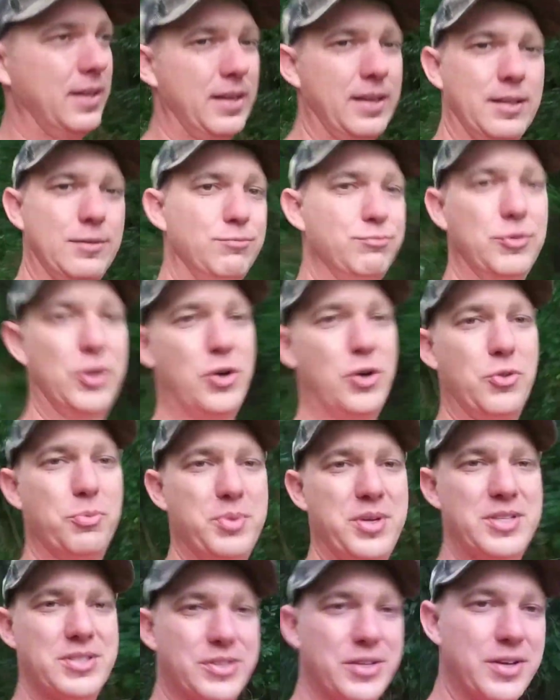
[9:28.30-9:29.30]
and all the
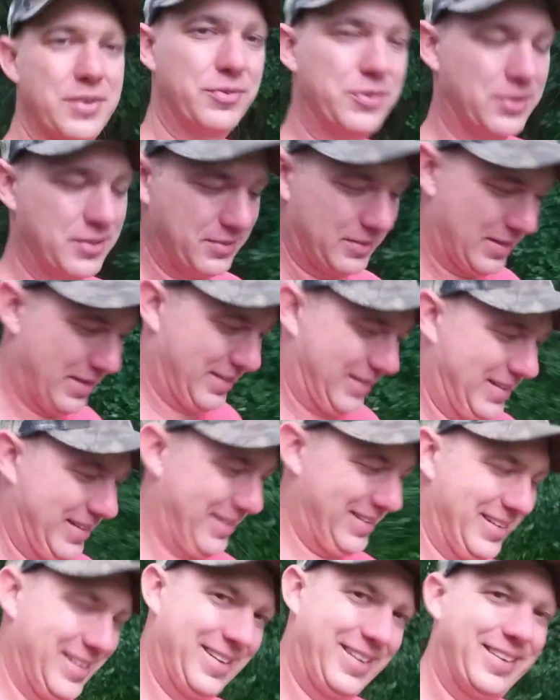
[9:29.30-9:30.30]
bees left.
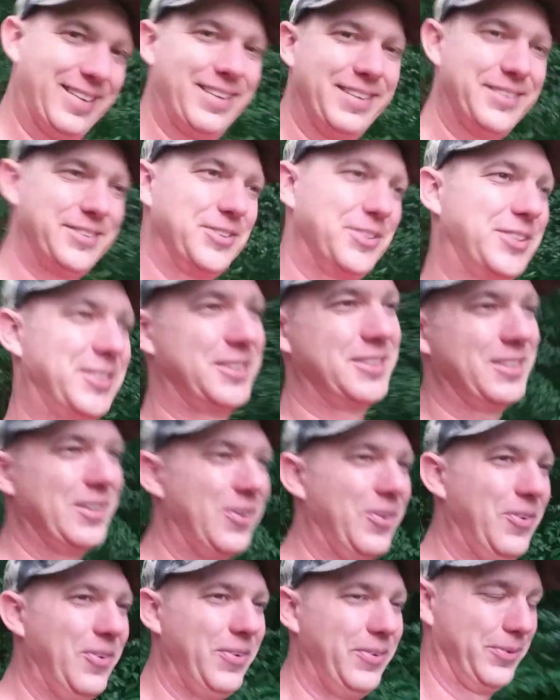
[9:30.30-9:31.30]
So
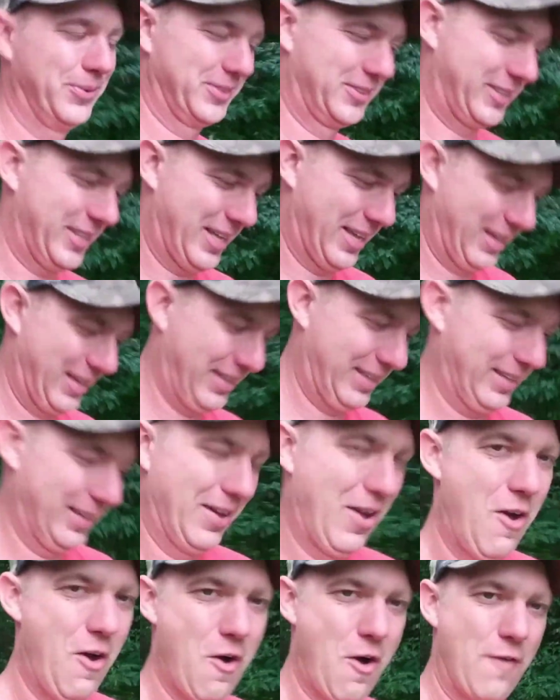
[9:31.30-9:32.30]
it was like
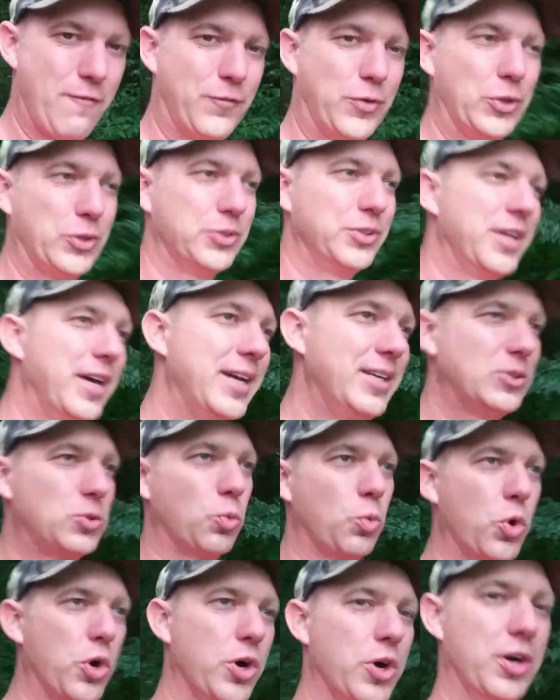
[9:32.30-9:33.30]
a full day's
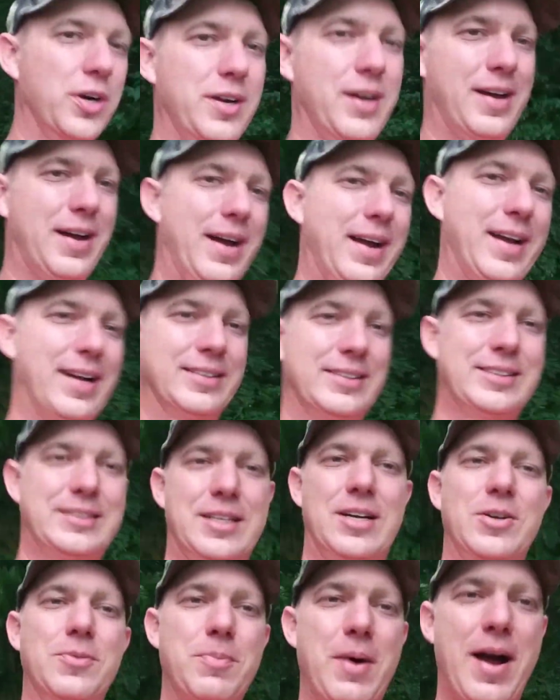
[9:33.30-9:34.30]
work. I got
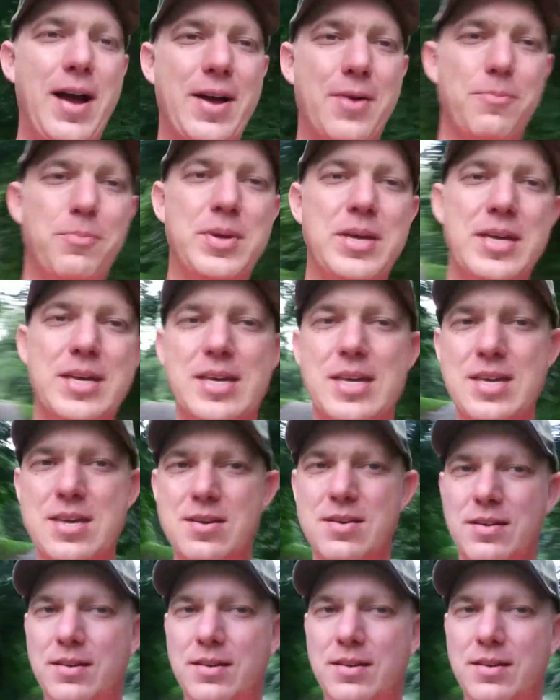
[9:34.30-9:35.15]
stung by a bee.